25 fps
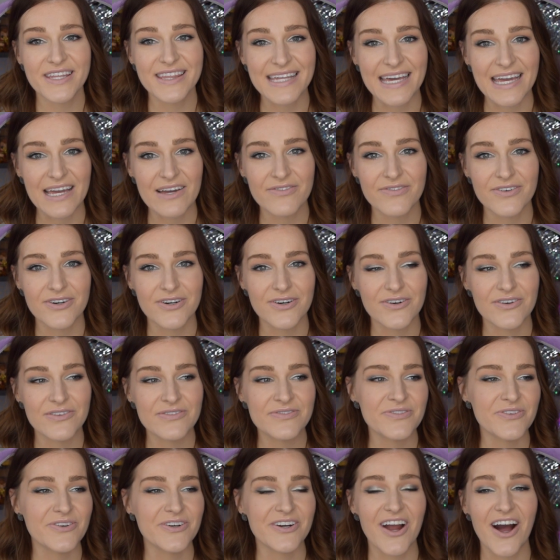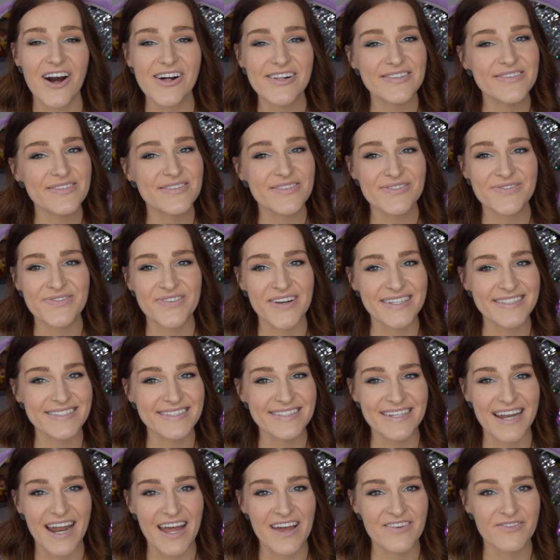thankful for all of the friends
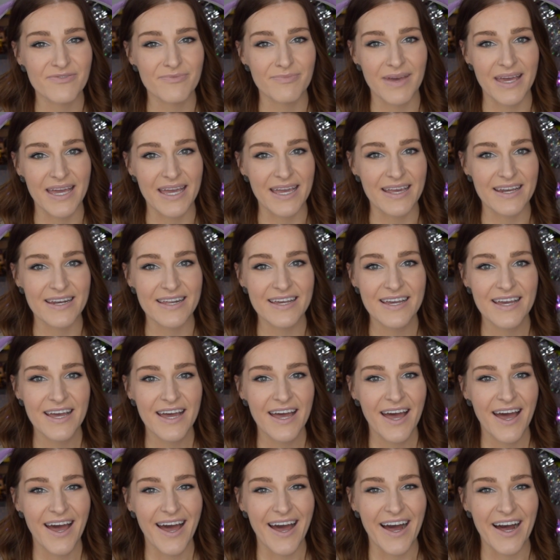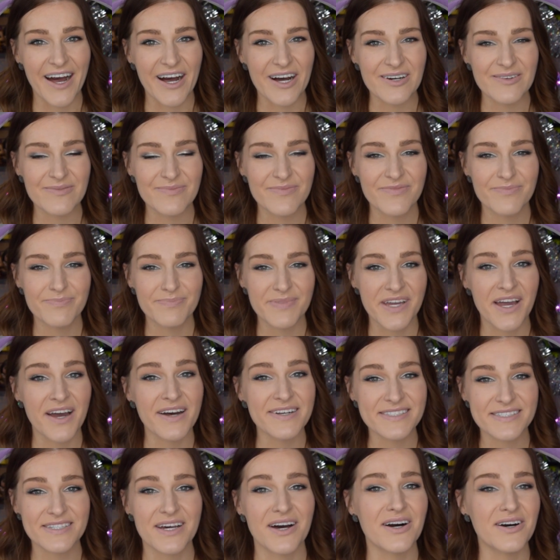that I've made um,
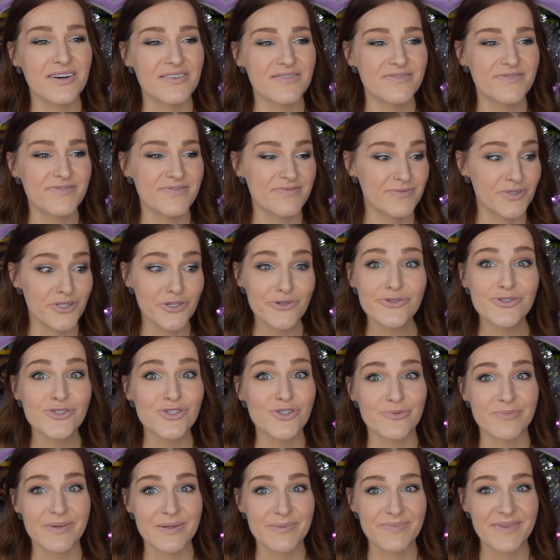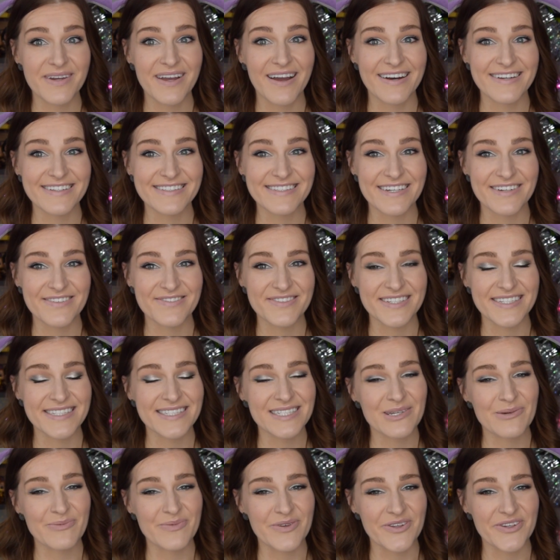because of YouTube and because of this
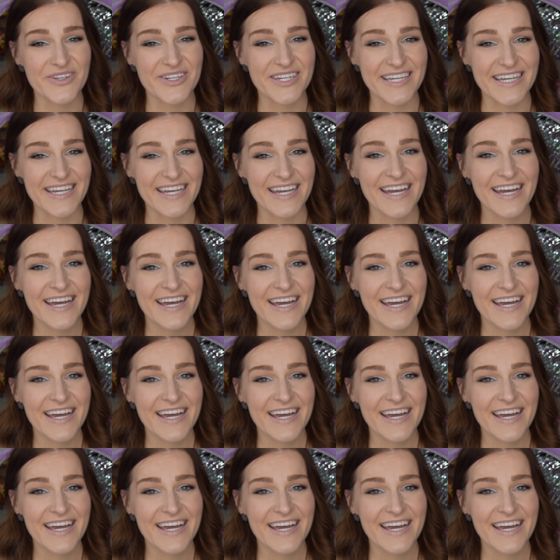community.